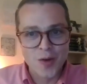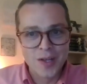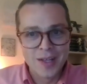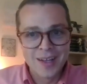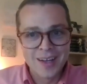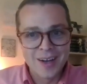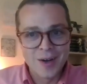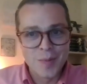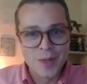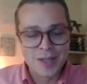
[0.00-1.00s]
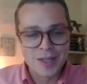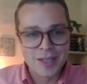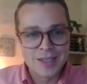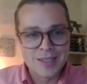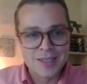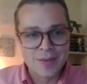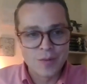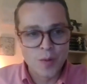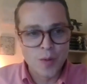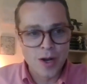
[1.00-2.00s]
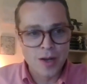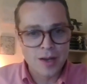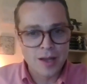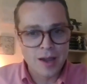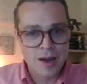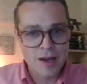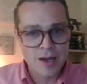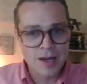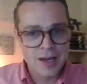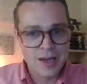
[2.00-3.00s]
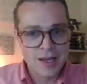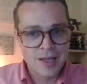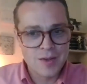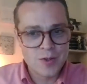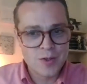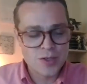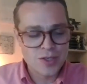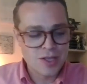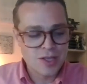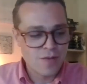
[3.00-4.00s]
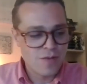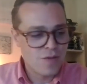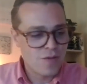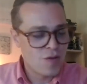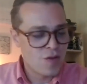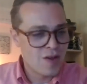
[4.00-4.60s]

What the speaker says: So let's see if it worked. Karen, can you introduce yourself?